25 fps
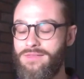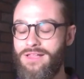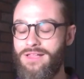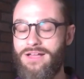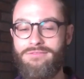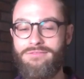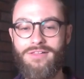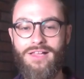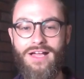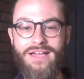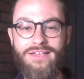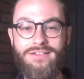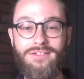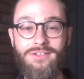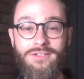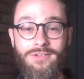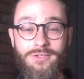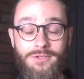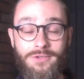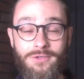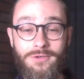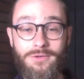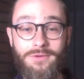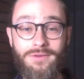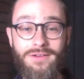level I
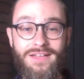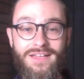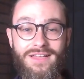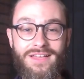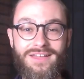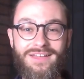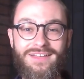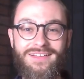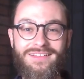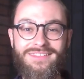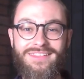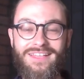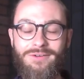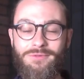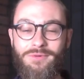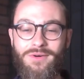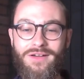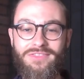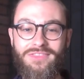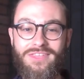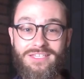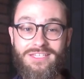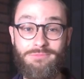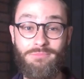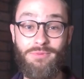knew that what
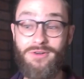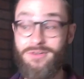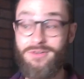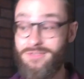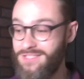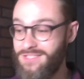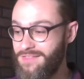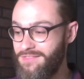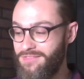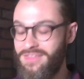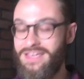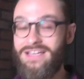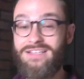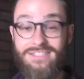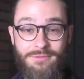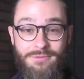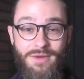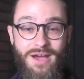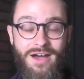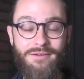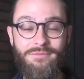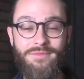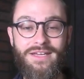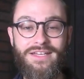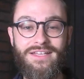this person thinks
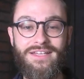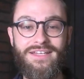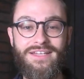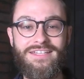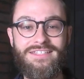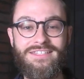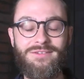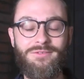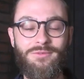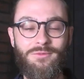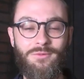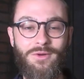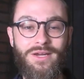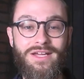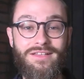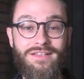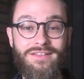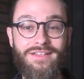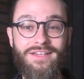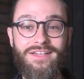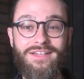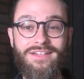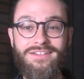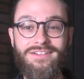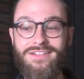about me isn't
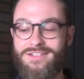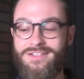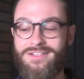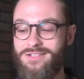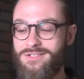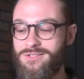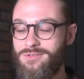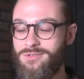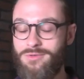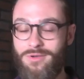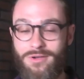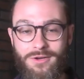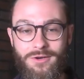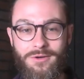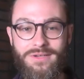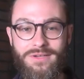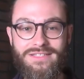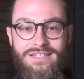really true,